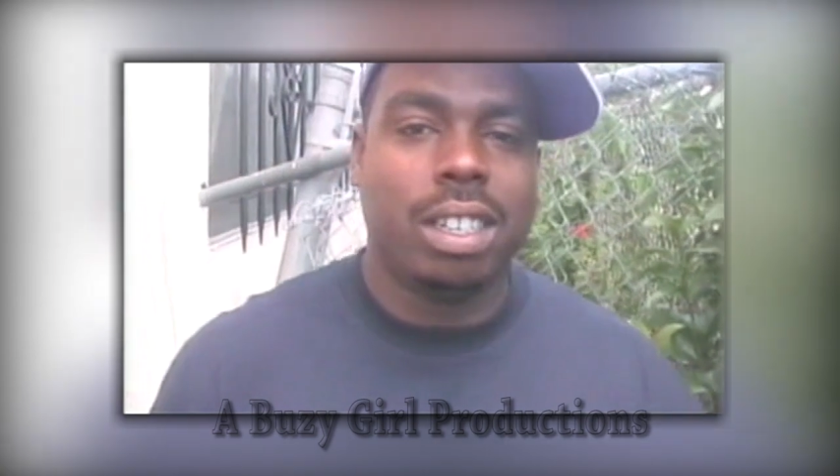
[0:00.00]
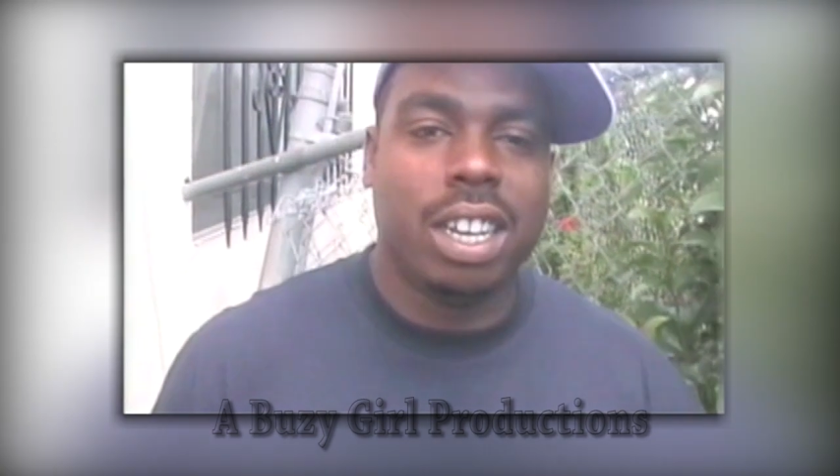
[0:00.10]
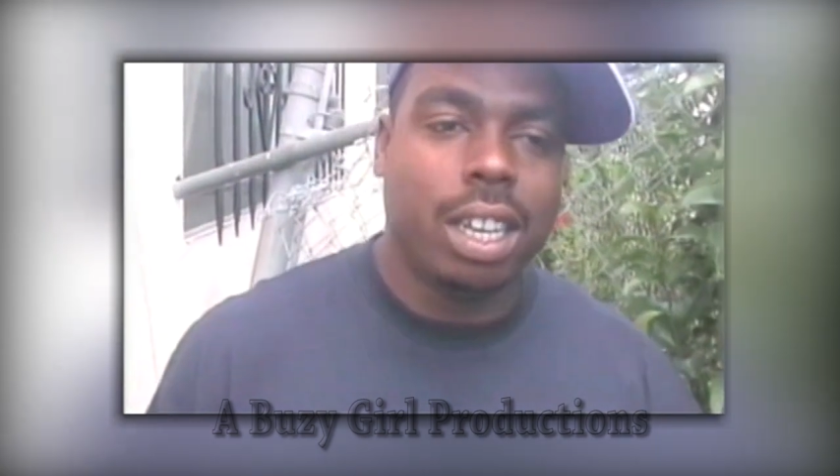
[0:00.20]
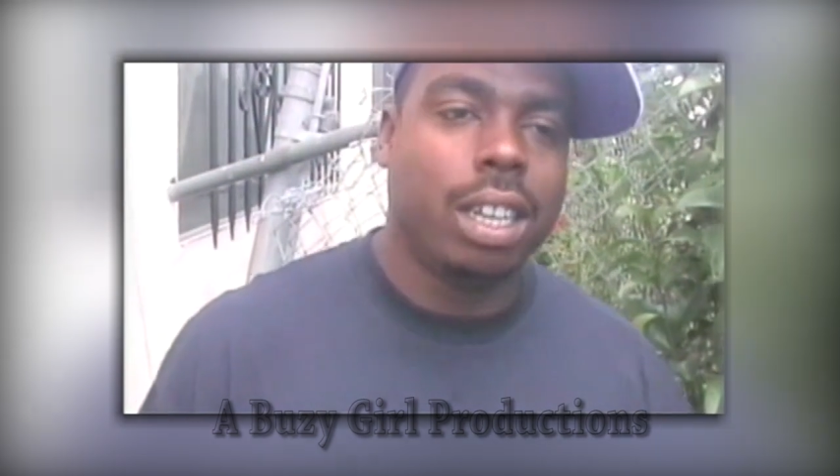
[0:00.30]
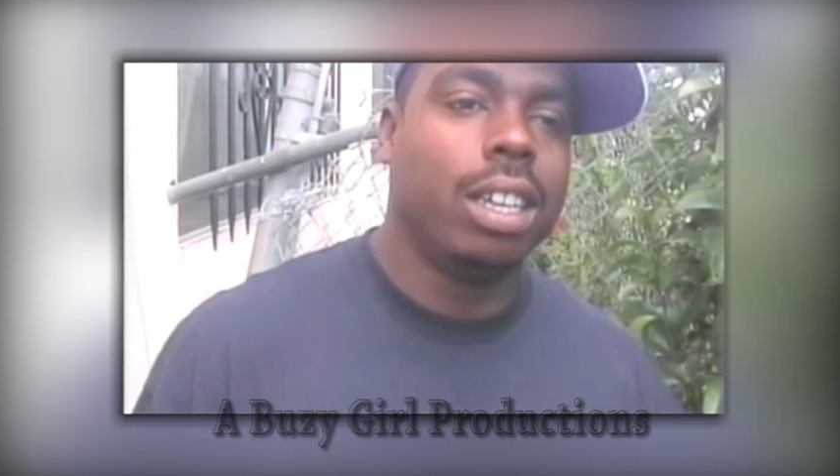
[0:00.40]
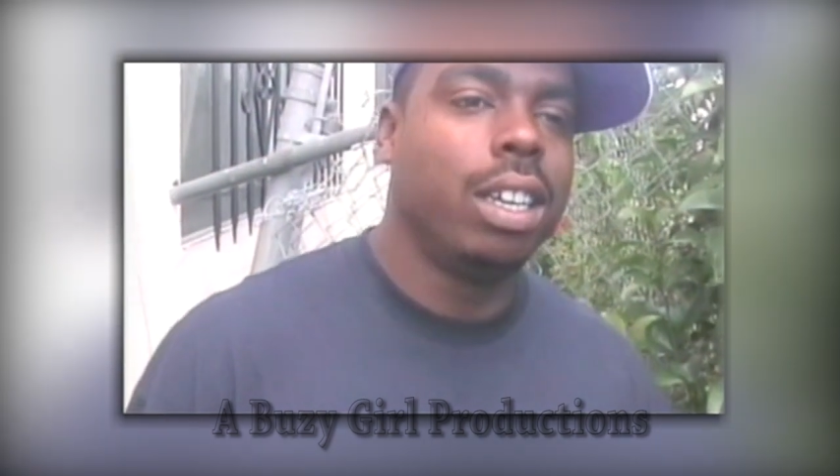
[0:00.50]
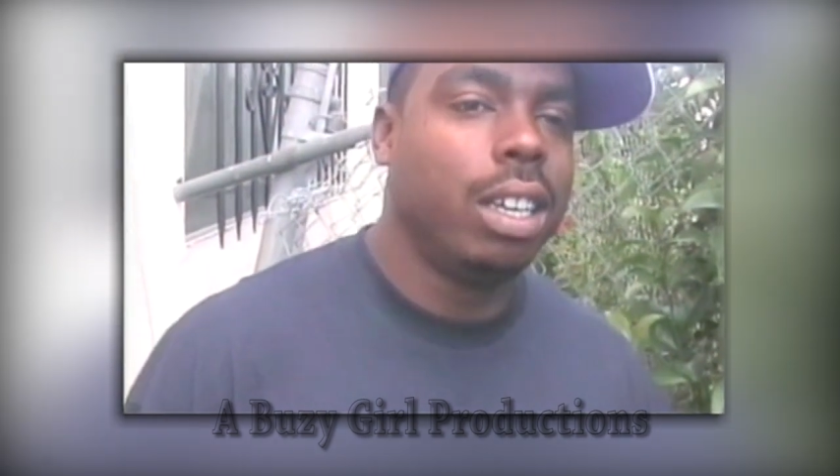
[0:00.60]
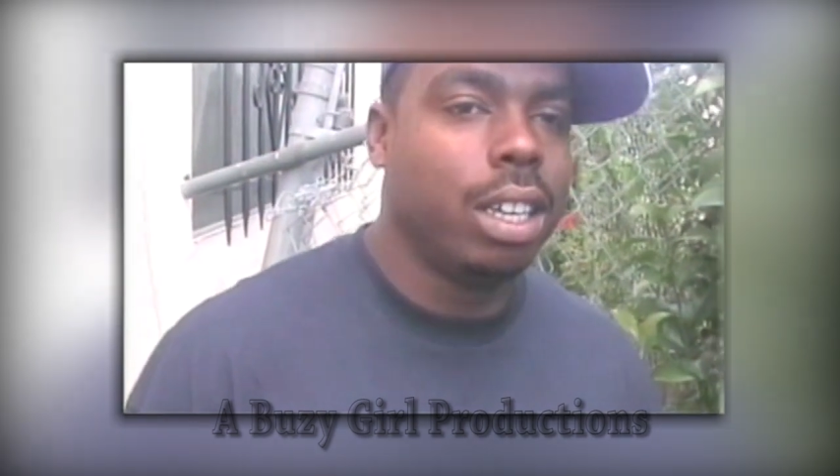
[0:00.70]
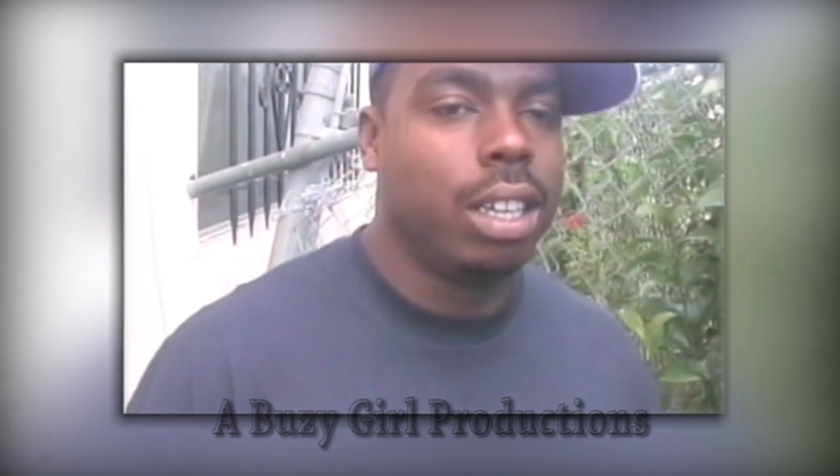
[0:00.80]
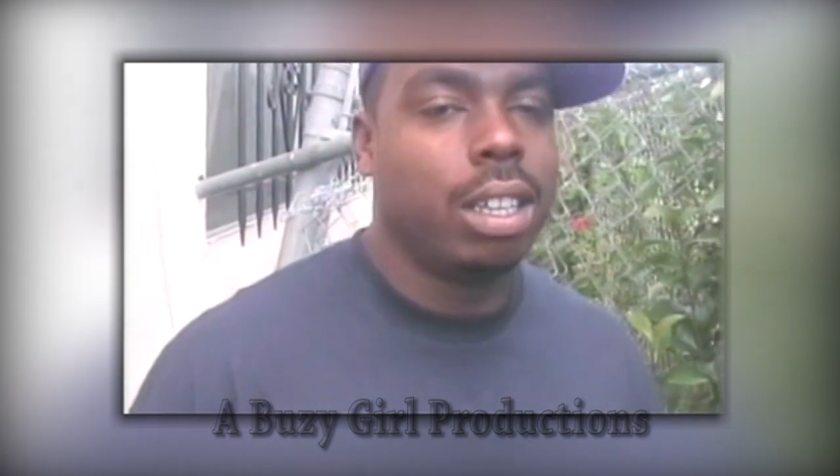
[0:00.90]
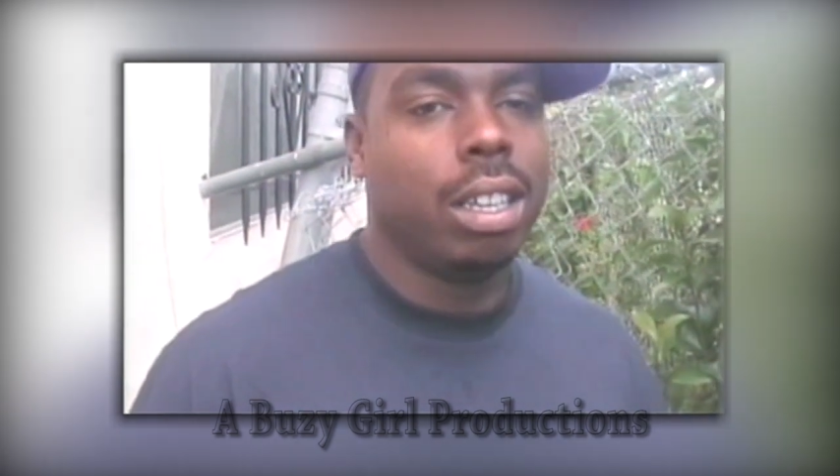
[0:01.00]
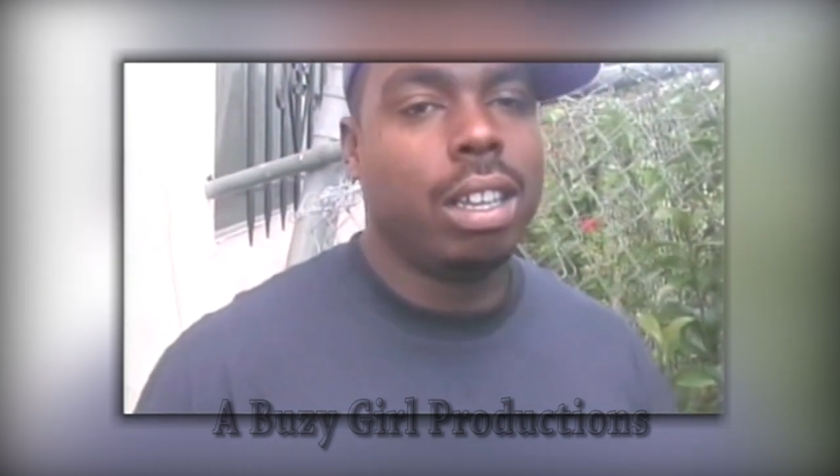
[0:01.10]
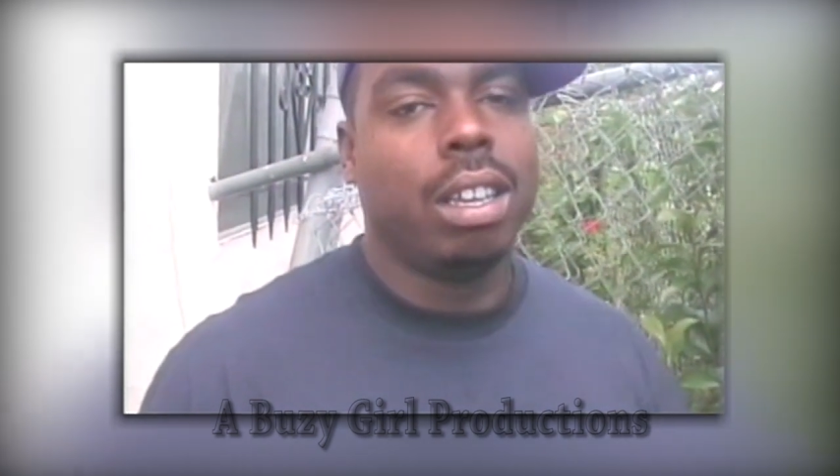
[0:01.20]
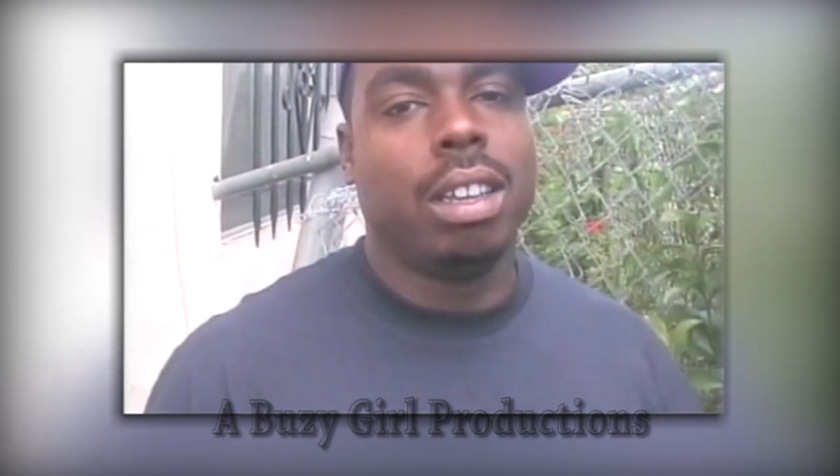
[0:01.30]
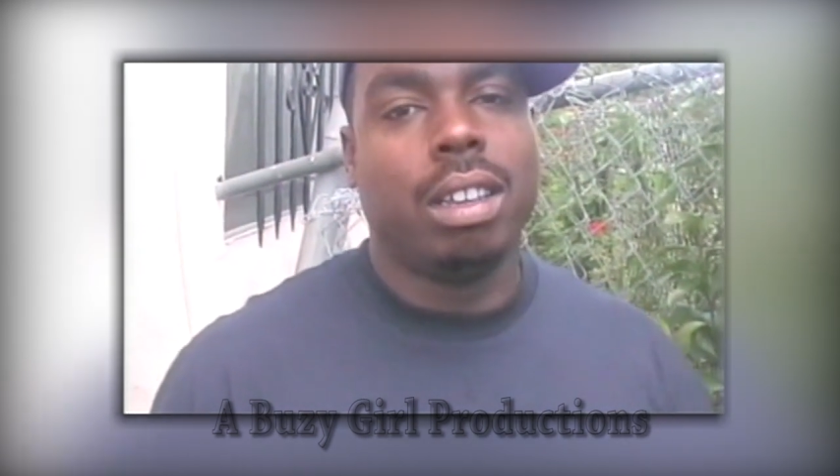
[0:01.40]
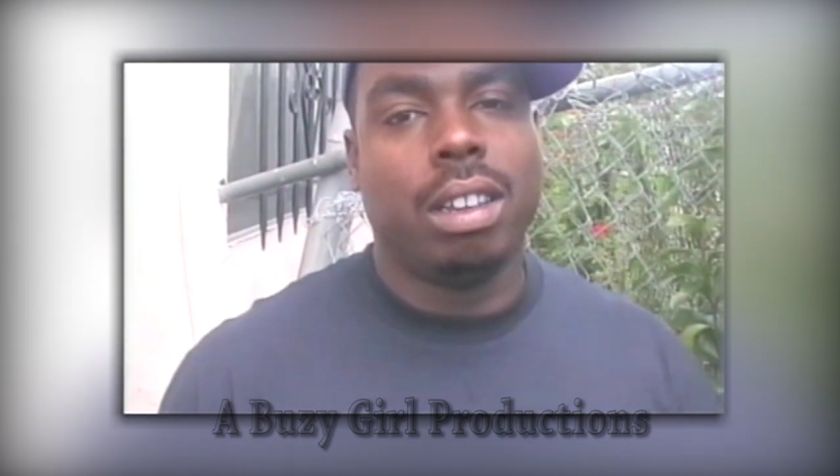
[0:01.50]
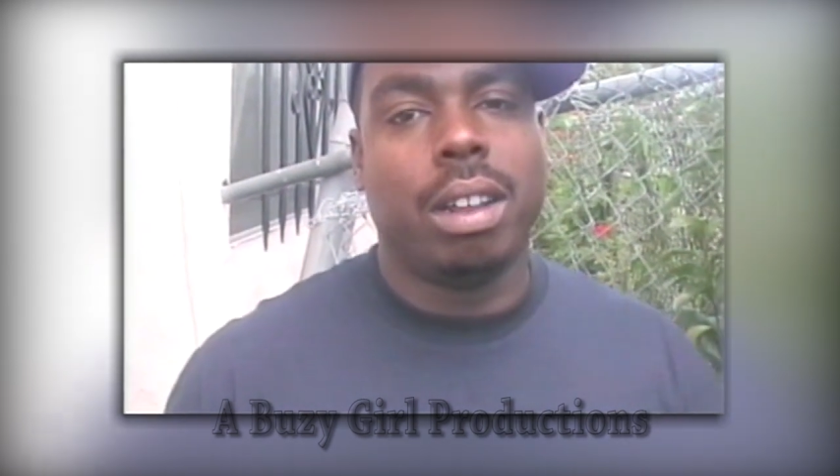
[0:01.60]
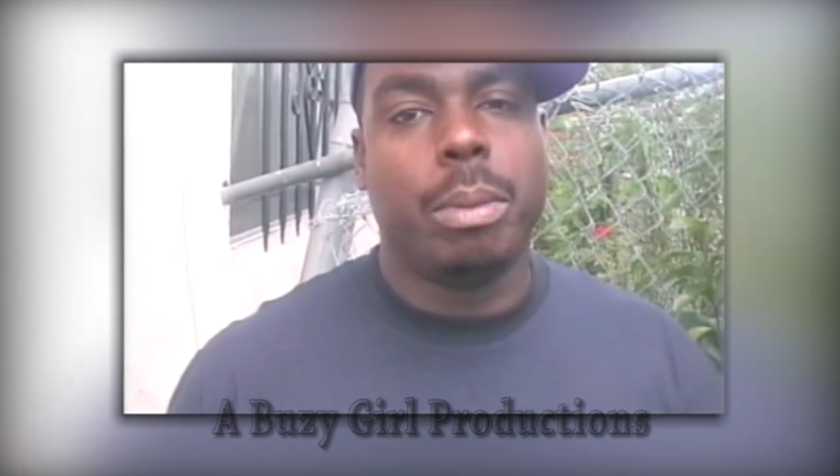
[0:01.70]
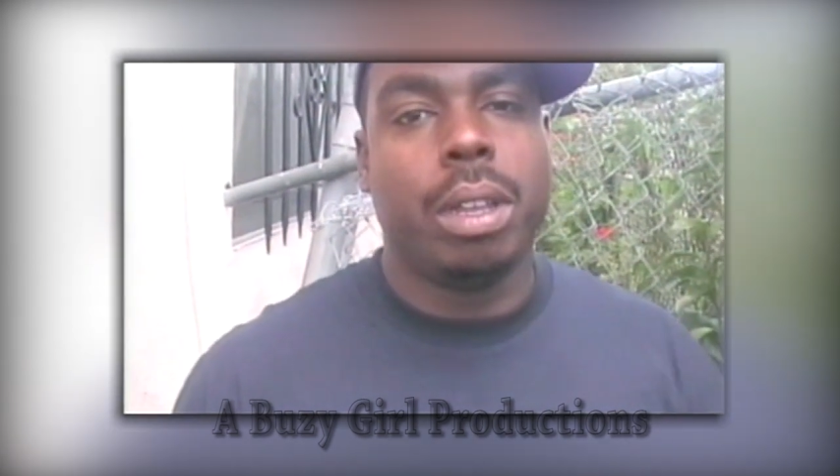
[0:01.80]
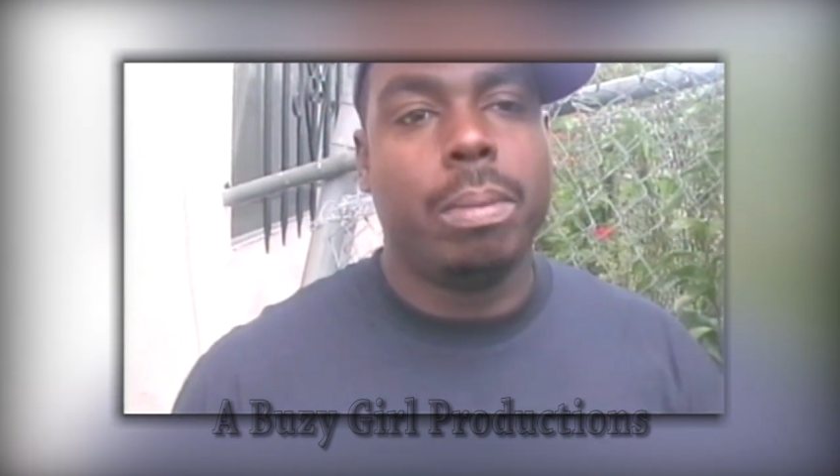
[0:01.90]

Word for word: Dean. You know I mean?